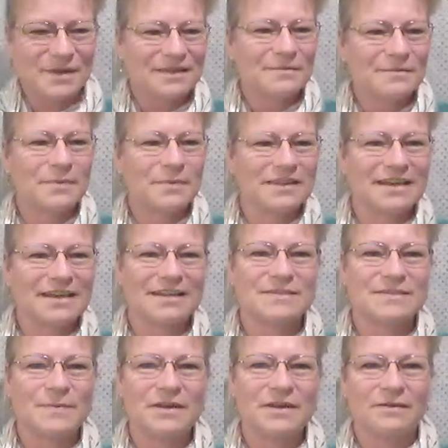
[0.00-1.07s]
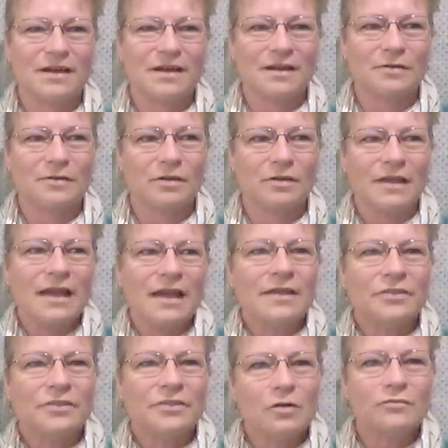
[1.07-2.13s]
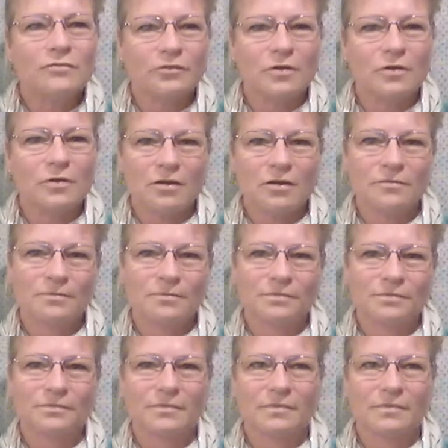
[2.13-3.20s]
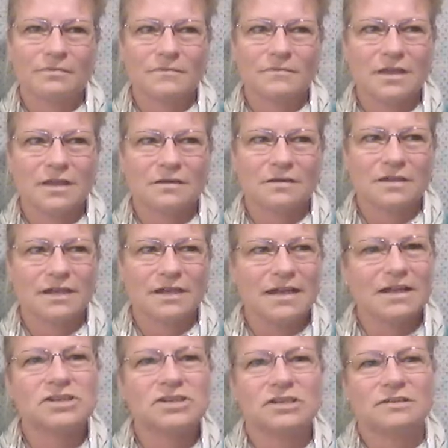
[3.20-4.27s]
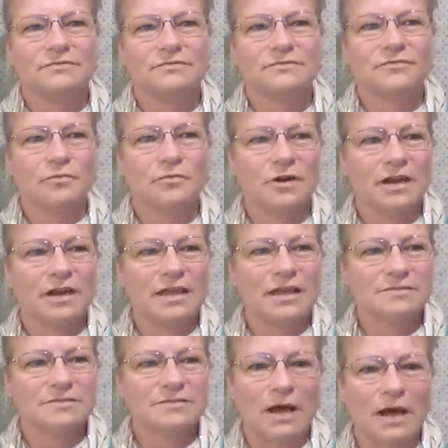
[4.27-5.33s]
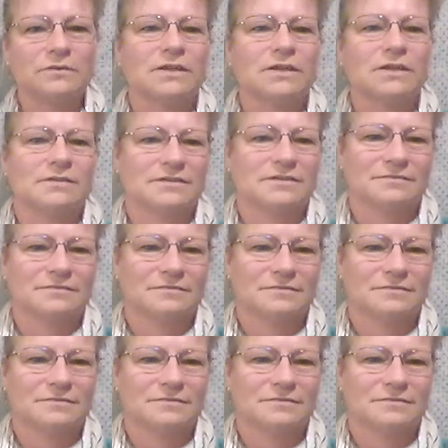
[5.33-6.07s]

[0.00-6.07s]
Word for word: but but then it's been a, a the overall connection for it is wellness.